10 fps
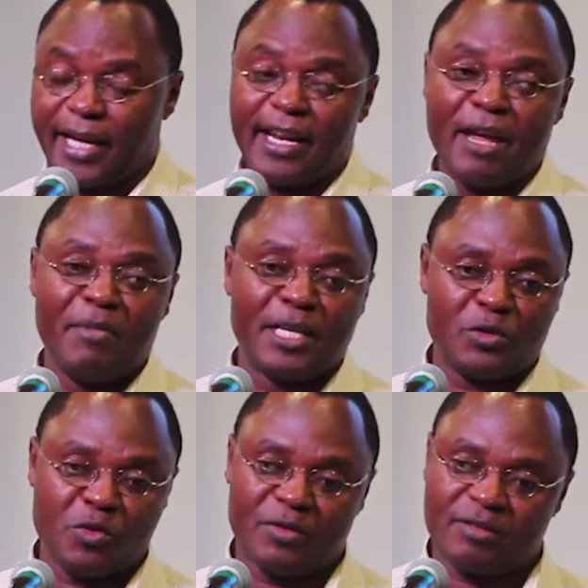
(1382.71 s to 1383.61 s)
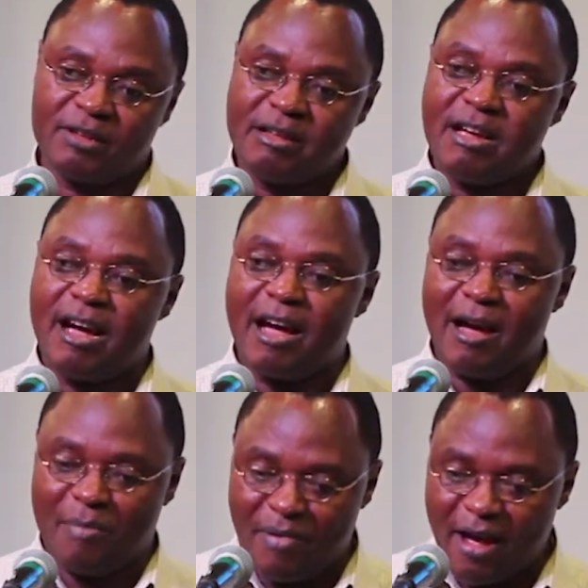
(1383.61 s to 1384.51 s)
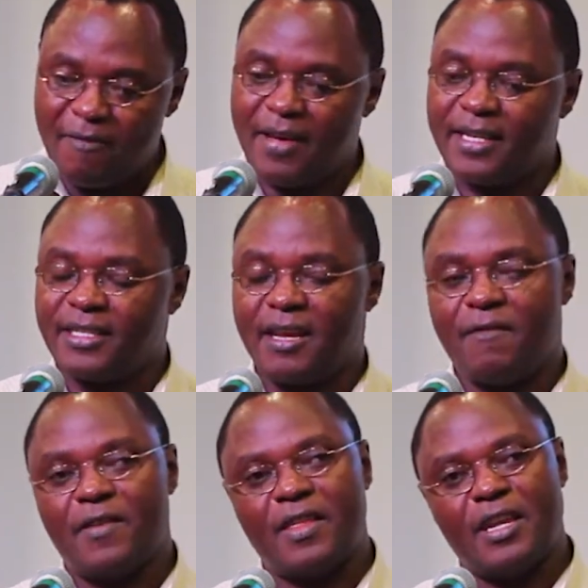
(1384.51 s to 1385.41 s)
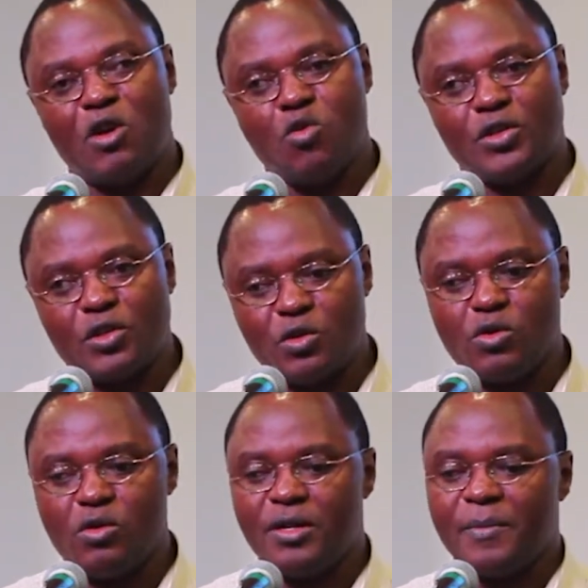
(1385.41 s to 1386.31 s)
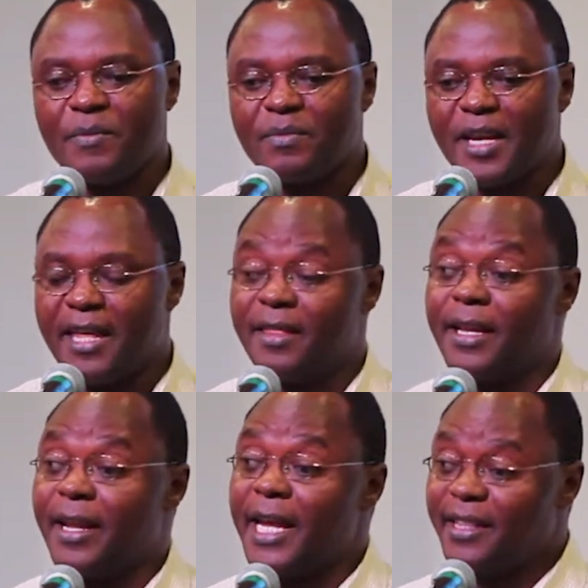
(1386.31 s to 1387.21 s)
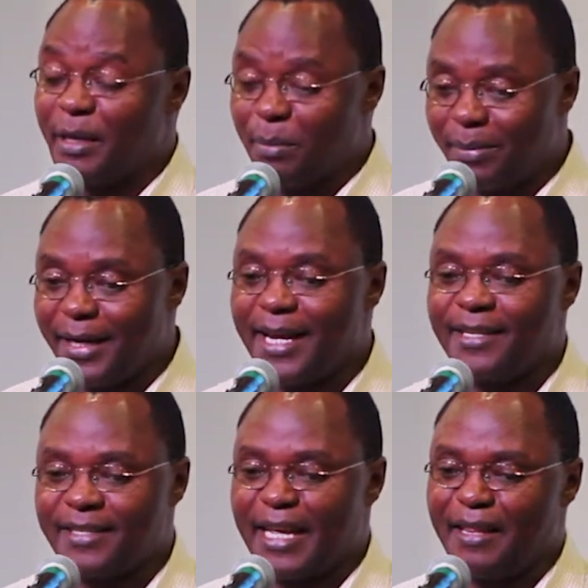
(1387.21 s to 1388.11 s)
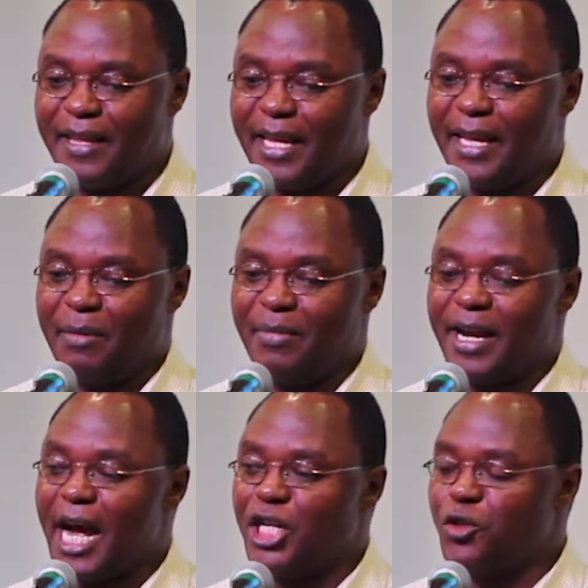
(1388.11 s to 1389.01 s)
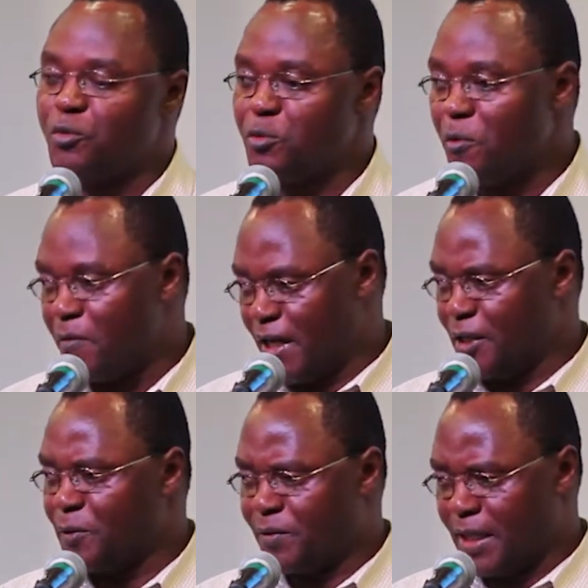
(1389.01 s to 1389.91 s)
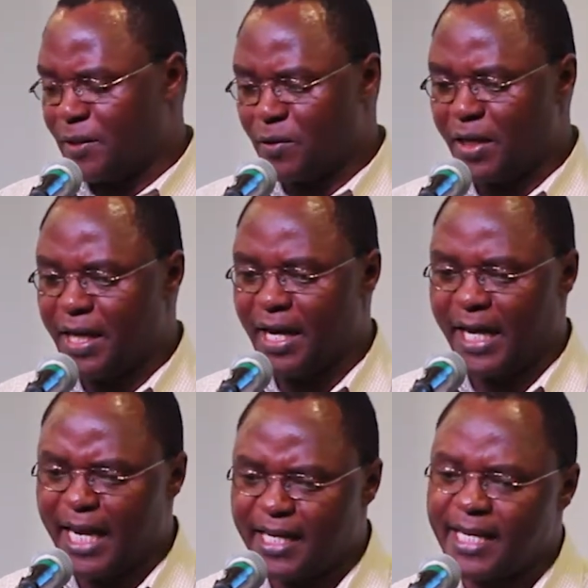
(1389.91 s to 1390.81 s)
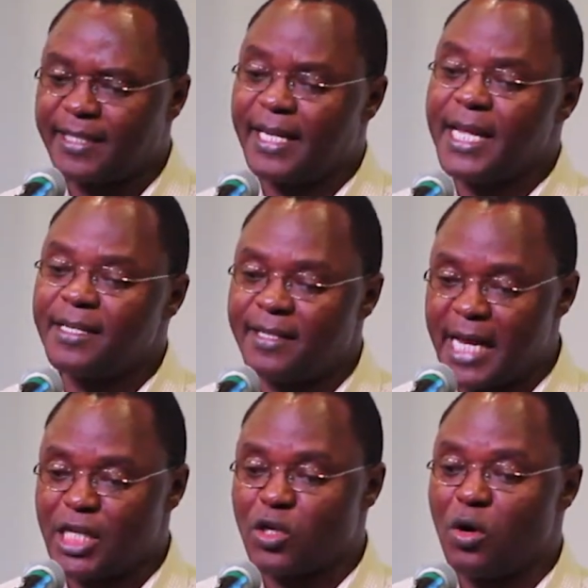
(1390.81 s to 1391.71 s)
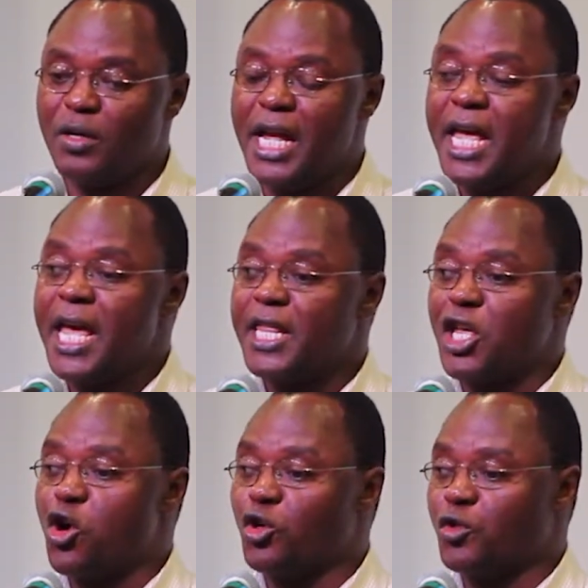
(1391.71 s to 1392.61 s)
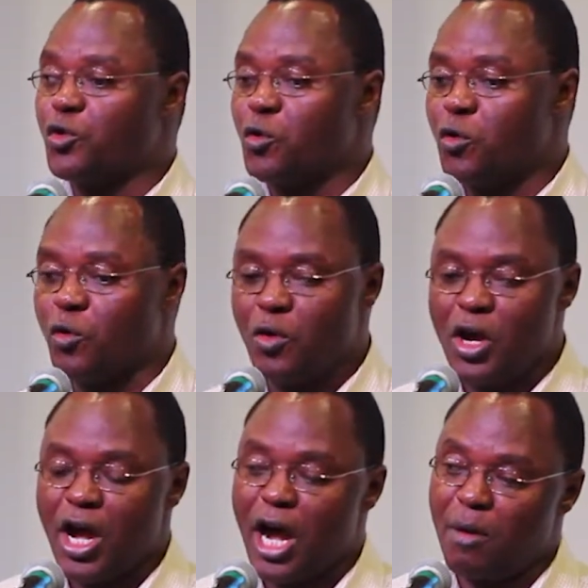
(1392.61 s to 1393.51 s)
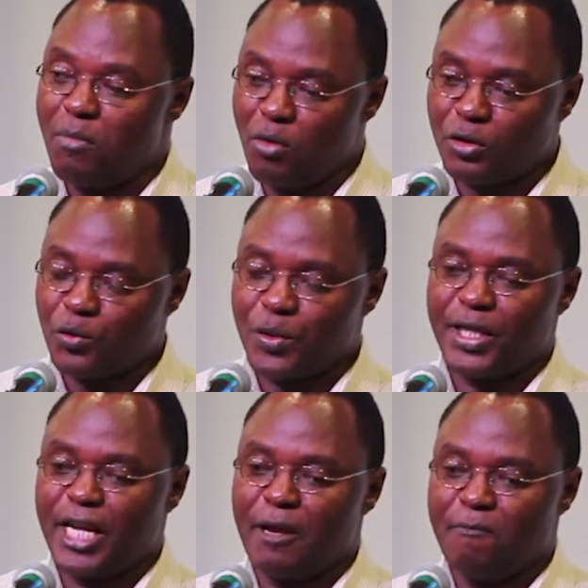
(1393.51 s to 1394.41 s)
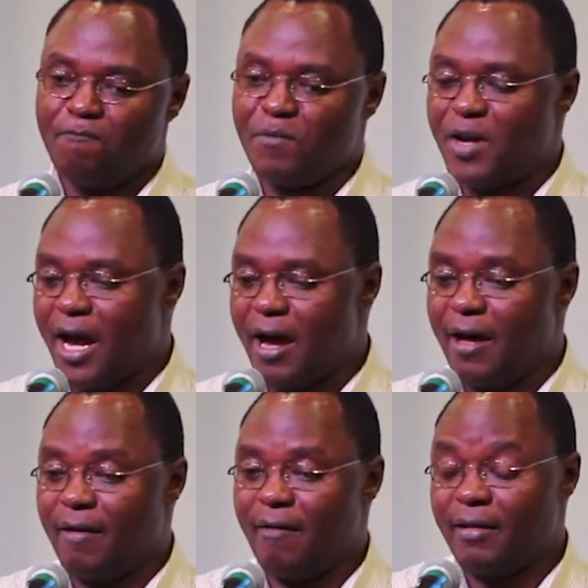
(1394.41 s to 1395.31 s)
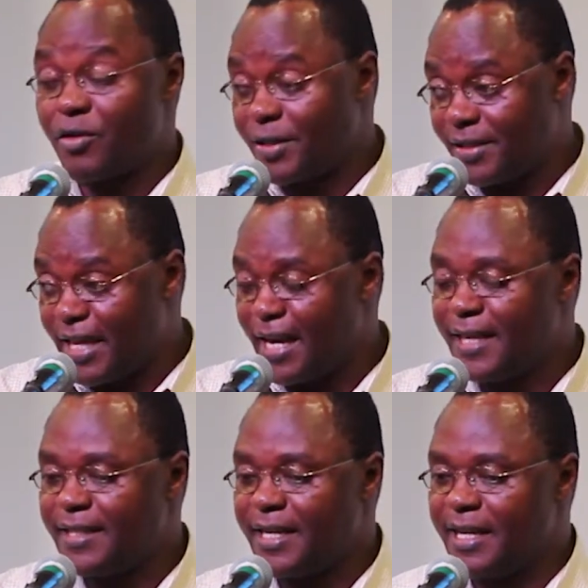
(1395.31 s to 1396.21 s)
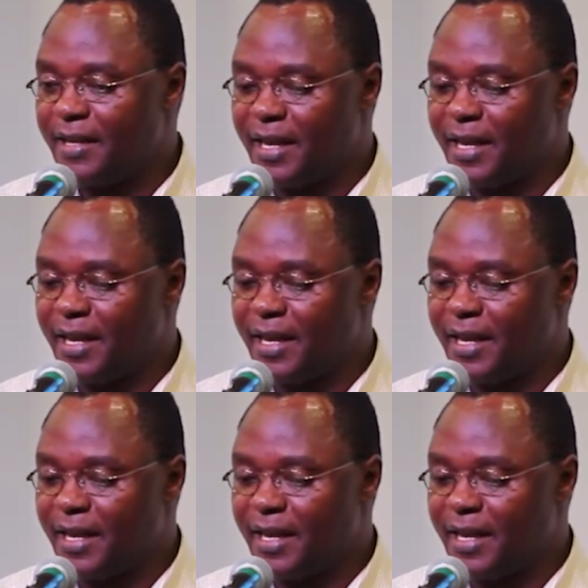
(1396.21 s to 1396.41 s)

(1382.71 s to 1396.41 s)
The climate was uh, perfect. Everything was good. And they liked the place, and they began to move in to settle here. And as they settled, they also uh, brought with them uh, Christianity.